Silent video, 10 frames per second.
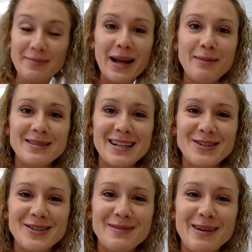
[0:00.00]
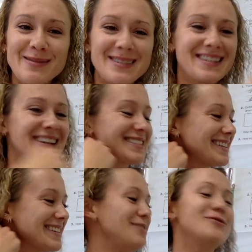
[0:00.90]
Sometimes teachers make
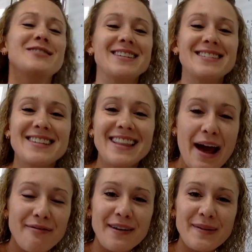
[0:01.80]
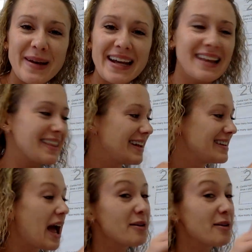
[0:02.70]
mistakes and you just get to laugh at me